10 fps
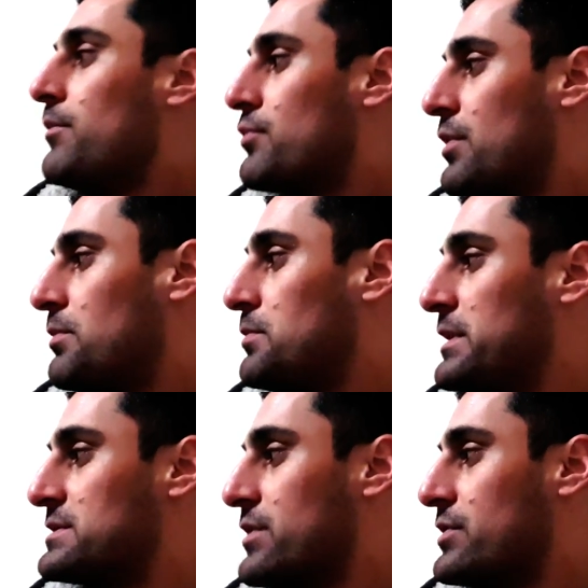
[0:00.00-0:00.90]
probably
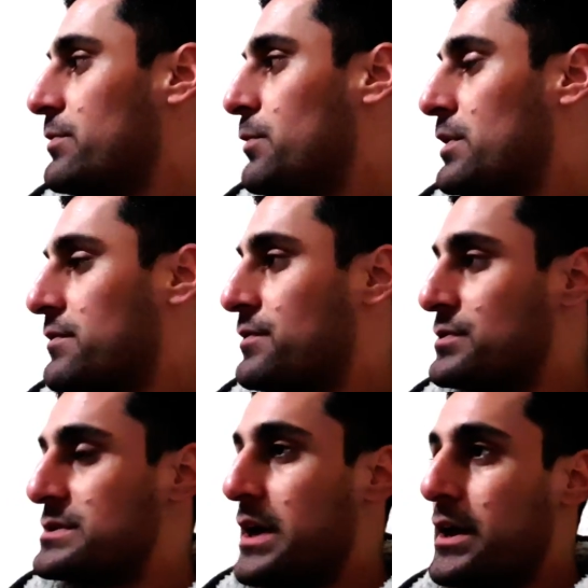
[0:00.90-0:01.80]
is going to be one of
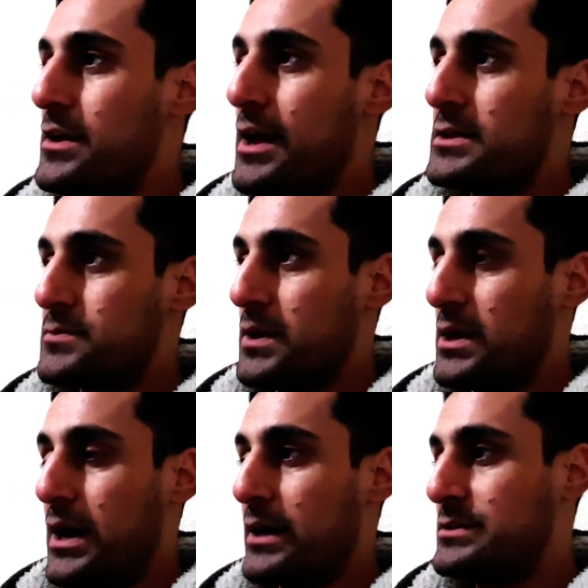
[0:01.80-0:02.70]
those lucky days where
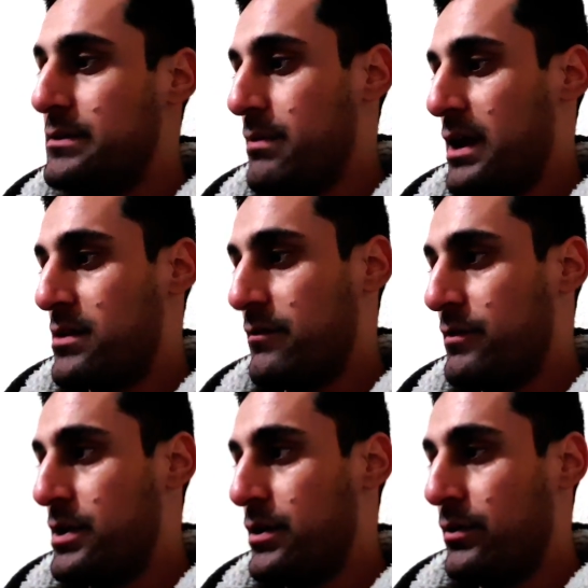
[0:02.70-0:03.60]
I actually made the
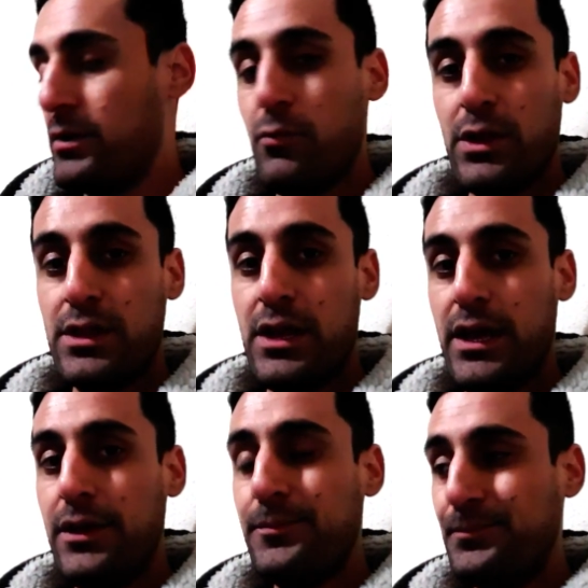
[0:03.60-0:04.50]
video in one
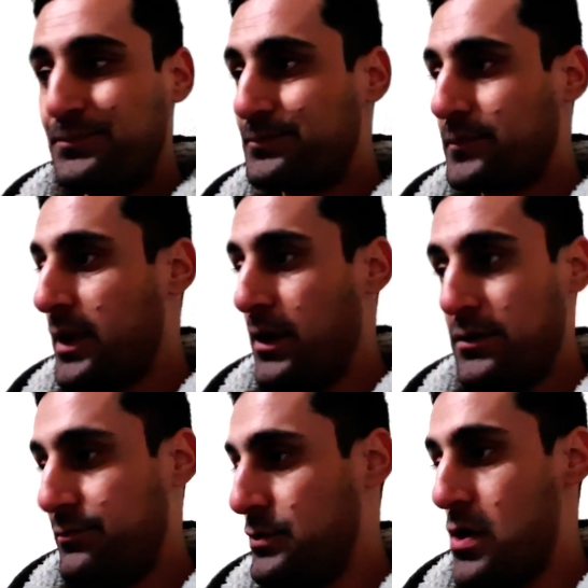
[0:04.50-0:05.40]
day, in
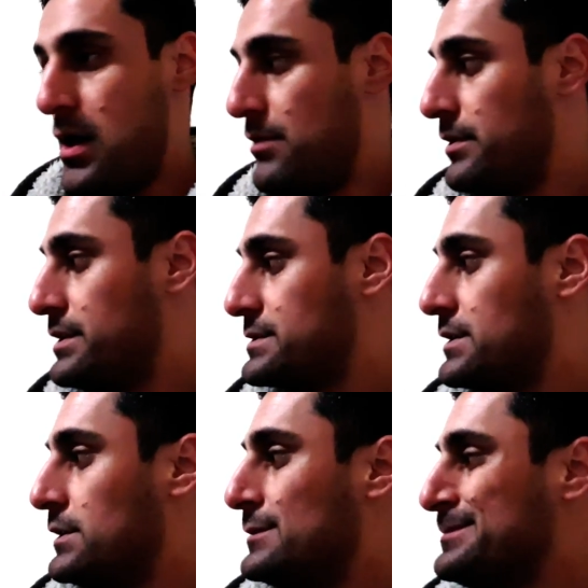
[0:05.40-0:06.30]
a few hours.
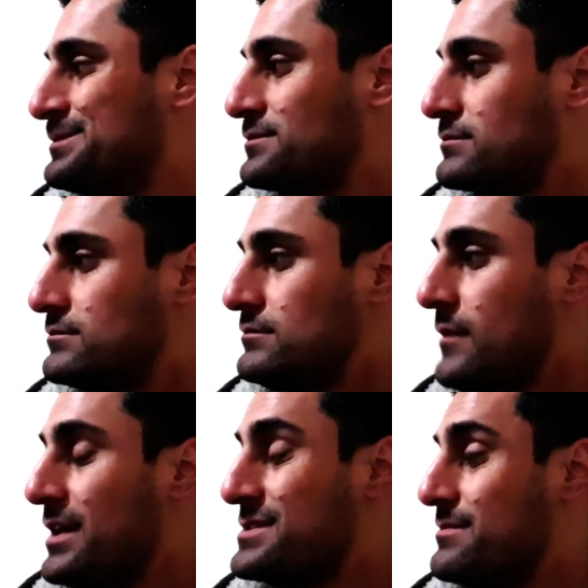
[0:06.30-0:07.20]

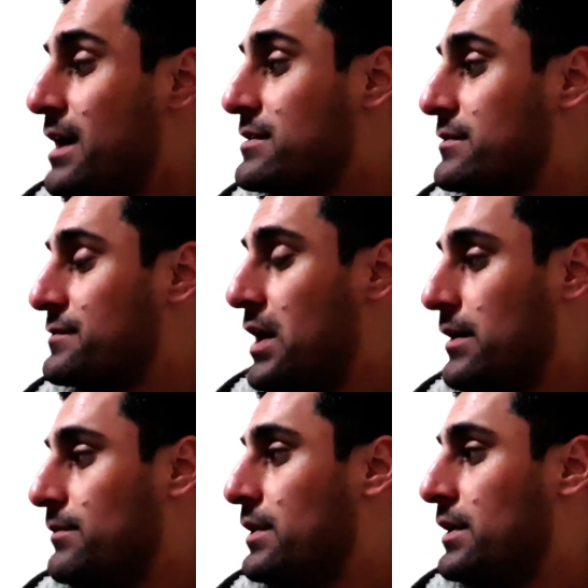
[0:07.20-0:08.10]
It's a matter of
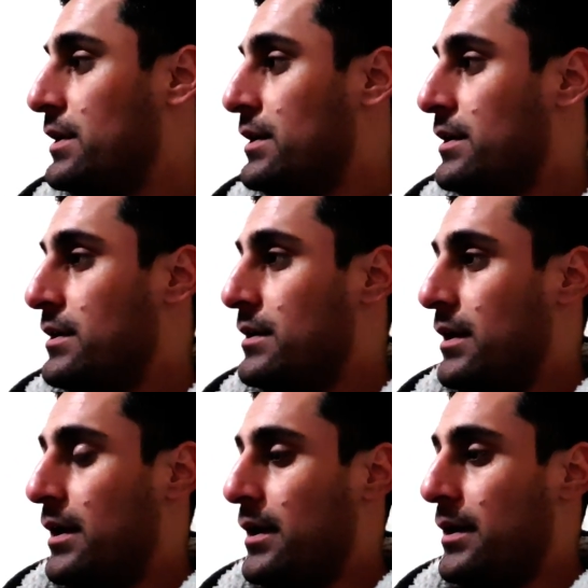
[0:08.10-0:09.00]
time.
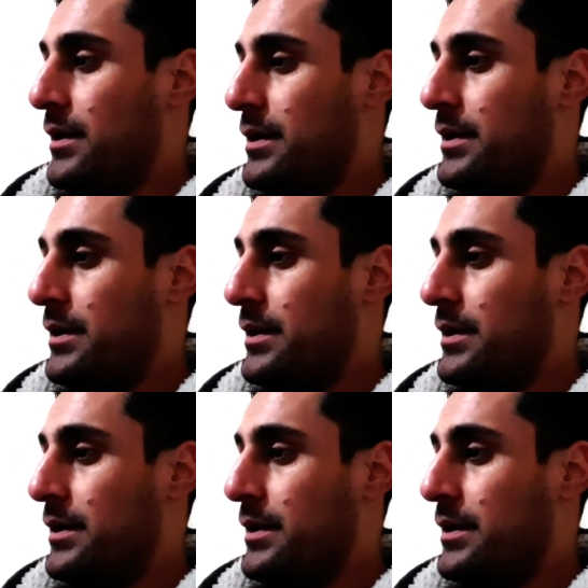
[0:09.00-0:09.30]
Uh,